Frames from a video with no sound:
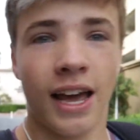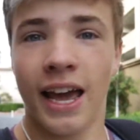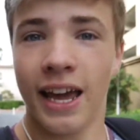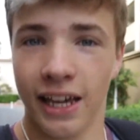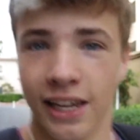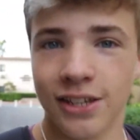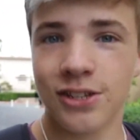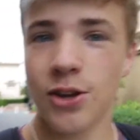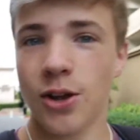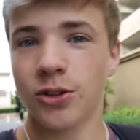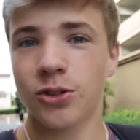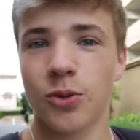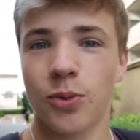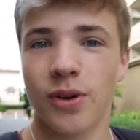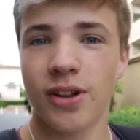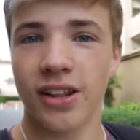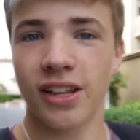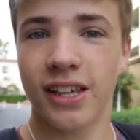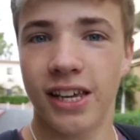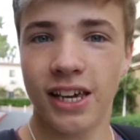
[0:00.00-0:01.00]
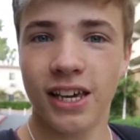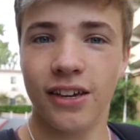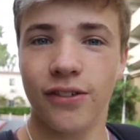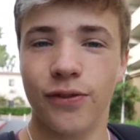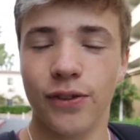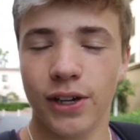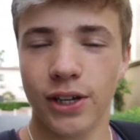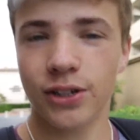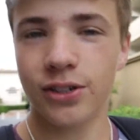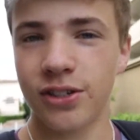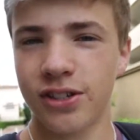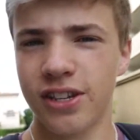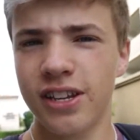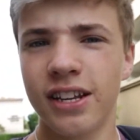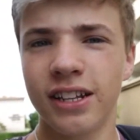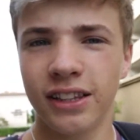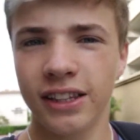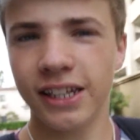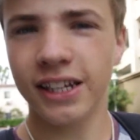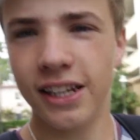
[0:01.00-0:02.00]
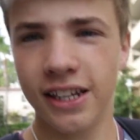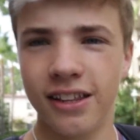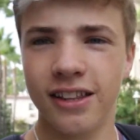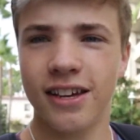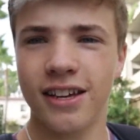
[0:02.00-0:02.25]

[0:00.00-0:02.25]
Hank is also one of the key figures leading